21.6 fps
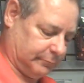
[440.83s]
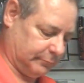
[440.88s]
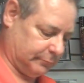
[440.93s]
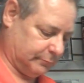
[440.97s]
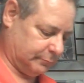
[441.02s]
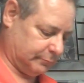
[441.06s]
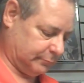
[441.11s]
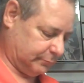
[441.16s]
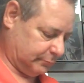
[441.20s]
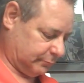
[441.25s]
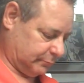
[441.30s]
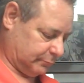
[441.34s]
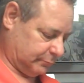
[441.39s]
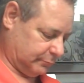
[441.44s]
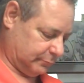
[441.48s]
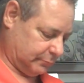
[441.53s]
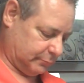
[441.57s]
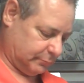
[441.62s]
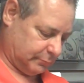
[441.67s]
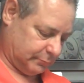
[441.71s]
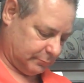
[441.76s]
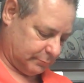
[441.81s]

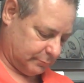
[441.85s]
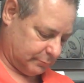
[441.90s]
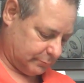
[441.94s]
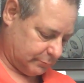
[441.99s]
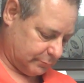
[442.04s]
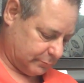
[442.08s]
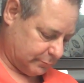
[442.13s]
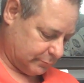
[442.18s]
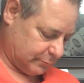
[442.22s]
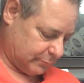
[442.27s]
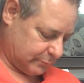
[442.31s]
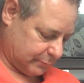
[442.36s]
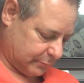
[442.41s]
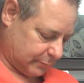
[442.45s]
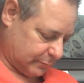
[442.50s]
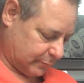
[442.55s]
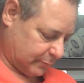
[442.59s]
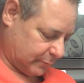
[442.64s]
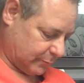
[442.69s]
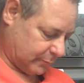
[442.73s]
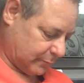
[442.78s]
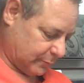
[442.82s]

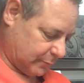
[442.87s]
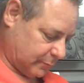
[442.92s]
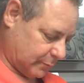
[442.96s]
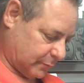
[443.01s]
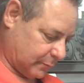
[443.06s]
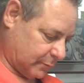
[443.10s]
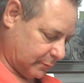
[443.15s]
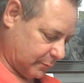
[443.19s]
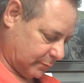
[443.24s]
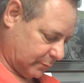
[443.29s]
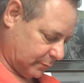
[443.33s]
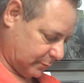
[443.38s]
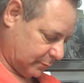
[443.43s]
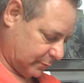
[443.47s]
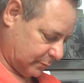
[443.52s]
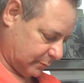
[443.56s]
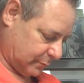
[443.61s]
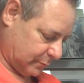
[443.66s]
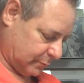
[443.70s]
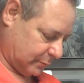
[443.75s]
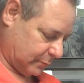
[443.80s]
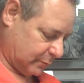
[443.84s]

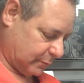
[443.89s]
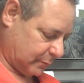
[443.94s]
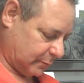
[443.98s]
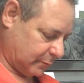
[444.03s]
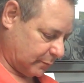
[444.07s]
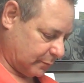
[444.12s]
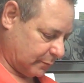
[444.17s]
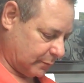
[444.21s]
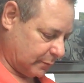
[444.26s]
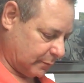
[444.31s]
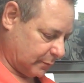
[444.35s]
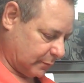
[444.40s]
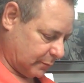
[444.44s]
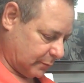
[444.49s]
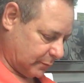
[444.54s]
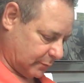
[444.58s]
No one is speaking in this clip.